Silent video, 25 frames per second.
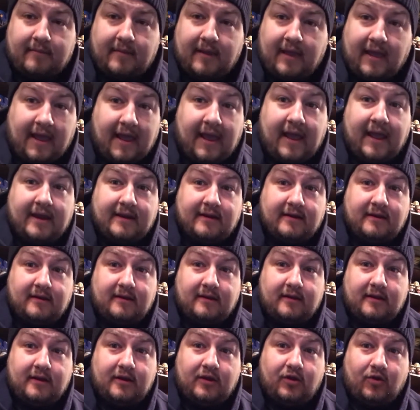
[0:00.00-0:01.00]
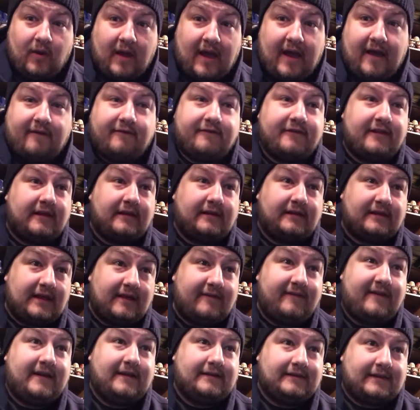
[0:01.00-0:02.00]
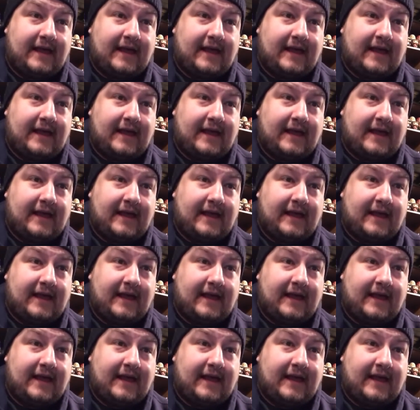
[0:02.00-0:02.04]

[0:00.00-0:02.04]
And you have the living